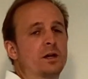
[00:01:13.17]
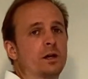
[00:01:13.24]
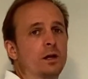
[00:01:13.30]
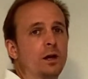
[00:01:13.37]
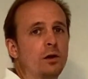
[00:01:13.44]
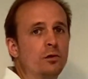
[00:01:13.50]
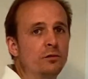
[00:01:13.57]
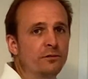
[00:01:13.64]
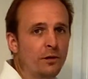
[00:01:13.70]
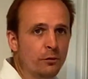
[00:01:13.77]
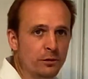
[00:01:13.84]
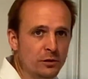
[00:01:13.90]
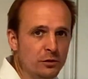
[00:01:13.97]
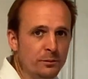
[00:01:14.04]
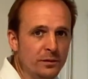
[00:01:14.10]
a low
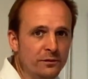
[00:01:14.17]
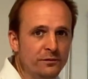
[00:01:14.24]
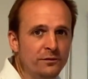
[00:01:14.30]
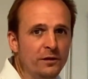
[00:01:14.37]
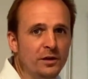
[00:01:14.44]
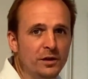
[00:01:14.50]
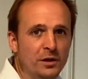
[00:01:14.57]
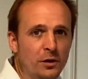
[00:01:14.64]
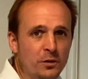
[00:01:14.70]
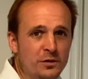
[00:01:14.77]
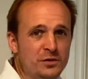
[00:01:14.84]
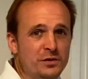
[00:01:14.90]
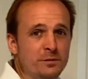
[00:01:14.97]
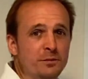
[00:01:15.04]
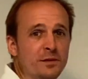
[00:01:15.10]
volume of
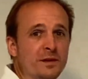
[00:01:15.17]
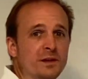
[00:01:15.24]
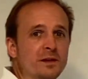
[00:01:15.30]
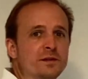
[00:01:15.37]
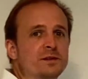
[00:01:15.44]
oxygen within it,